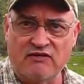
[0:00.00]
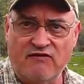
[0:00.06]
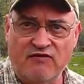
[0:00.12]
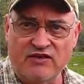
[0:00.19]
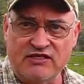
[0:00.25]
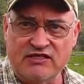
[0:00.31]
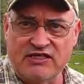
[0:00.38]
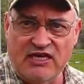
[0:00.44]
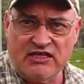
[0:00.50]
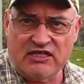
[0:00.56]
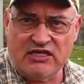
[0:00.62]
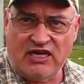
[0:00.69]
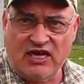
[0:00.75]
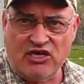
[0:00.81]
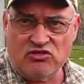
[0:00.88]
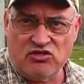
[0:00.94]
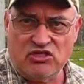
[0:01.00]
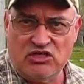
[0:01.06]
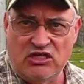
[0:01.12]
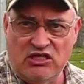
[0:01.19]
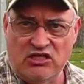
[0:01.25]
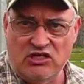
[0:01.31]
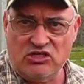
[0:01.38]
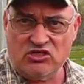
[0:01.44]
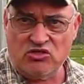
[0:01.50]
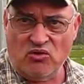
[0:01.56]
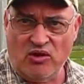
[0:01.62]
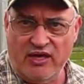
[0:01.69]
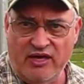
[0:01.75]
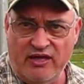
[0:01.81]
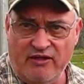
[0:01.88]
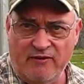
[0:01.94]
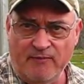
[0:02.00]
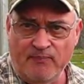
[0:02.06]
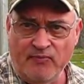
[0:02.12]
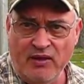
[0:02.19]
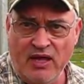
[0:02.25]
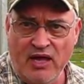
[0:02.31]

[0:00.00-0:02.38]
to fixate the nitrogen in the soil,